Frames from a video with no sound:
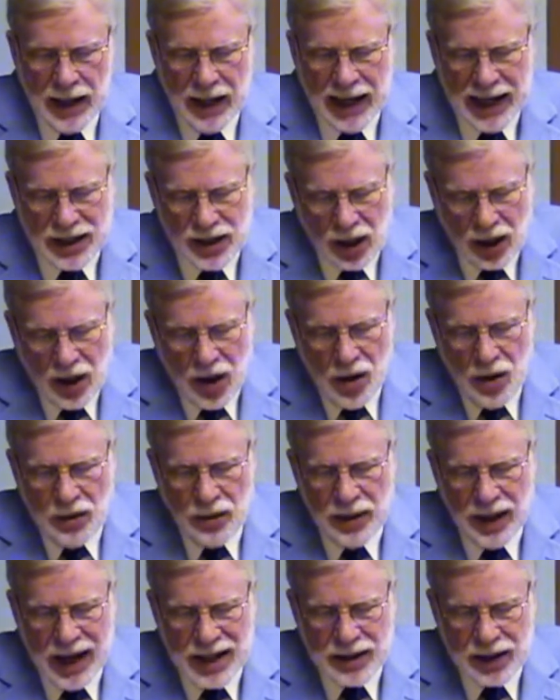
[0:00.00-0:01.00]
He's
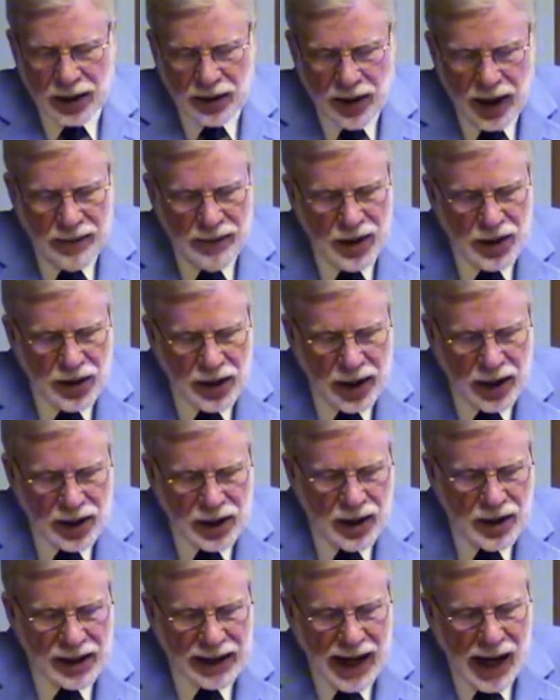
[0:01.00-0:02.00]
alone as the craven
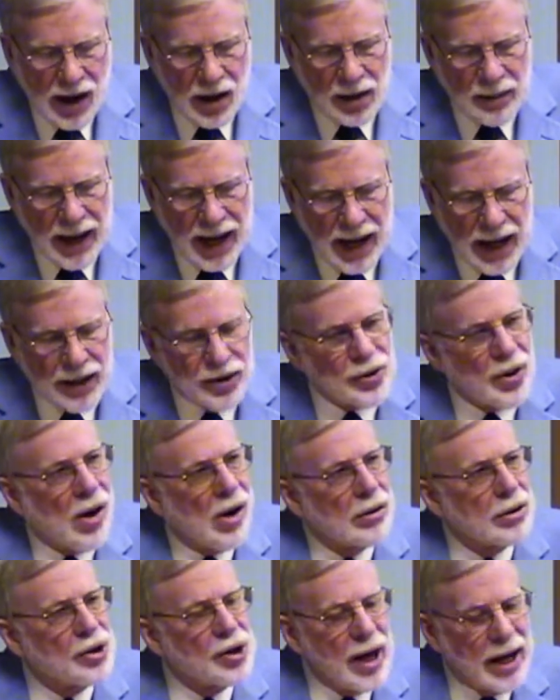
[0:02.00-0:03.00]
citizens cower behind
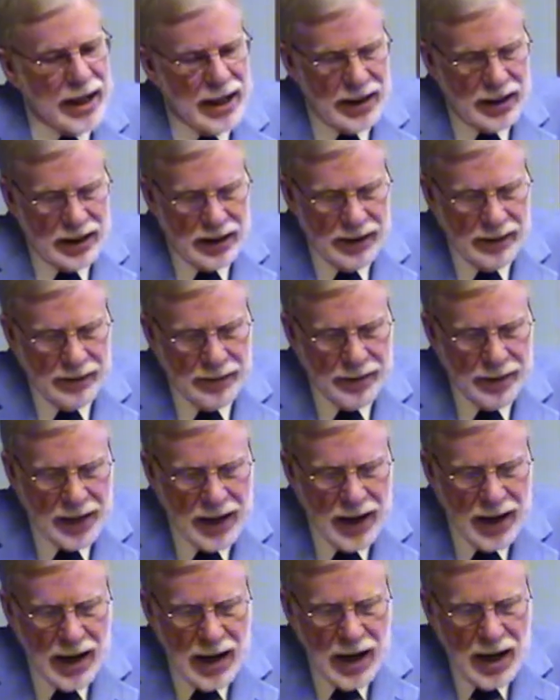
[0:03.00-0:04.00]
drawn shades.
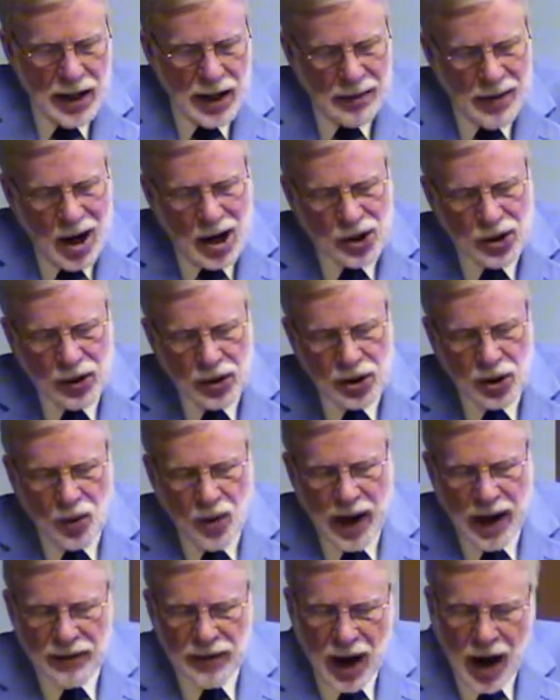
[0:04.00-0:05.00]
The marshal is
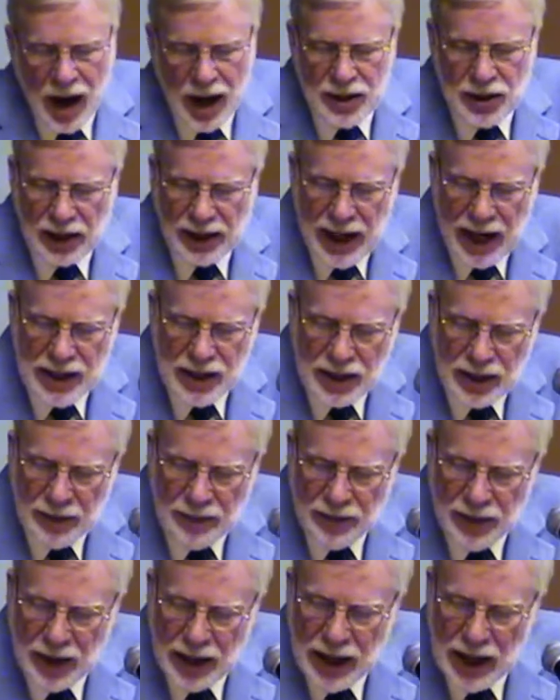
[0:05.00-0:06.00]
aware of the odds against
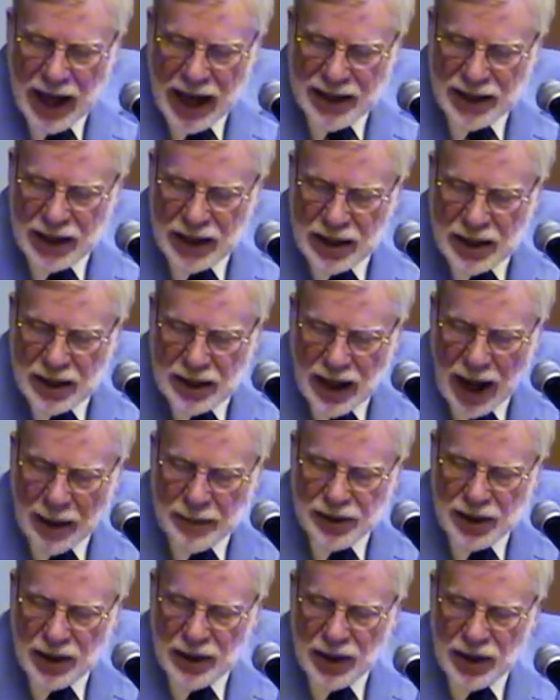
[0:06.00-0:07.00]
him as he
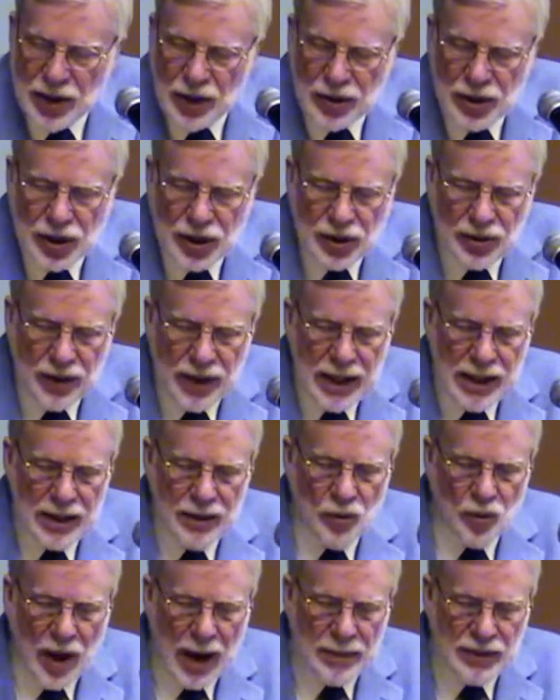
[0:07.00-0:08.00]
stops in the dirt street
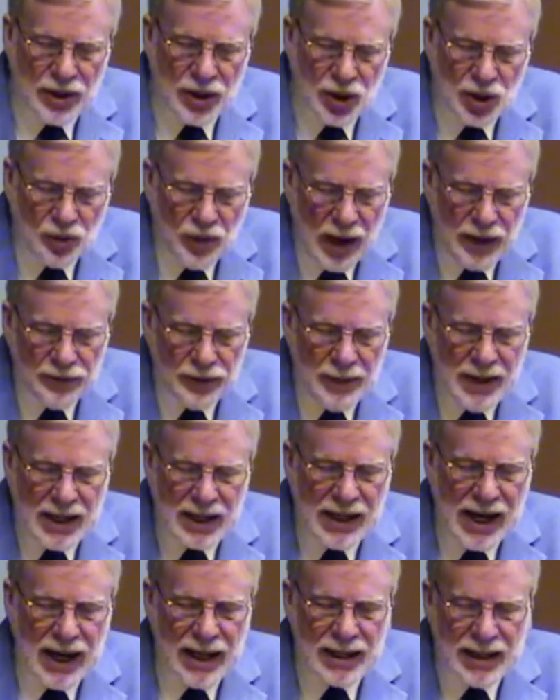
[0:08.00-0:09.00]
and wipes the sweat from
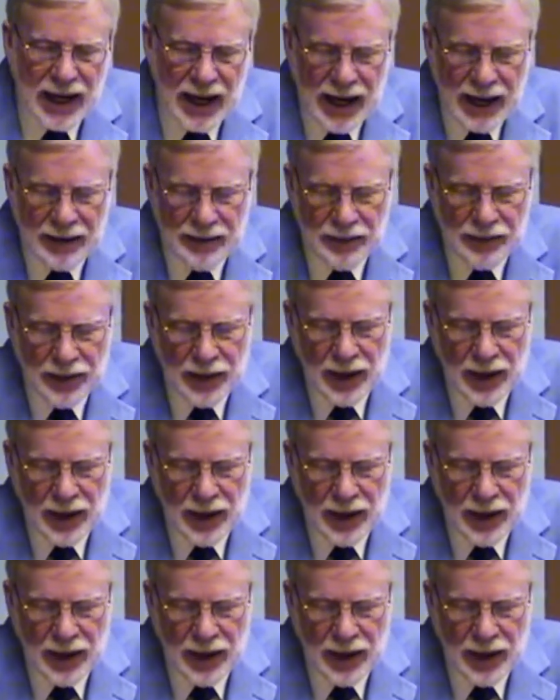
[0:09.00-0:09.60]
inside his hat.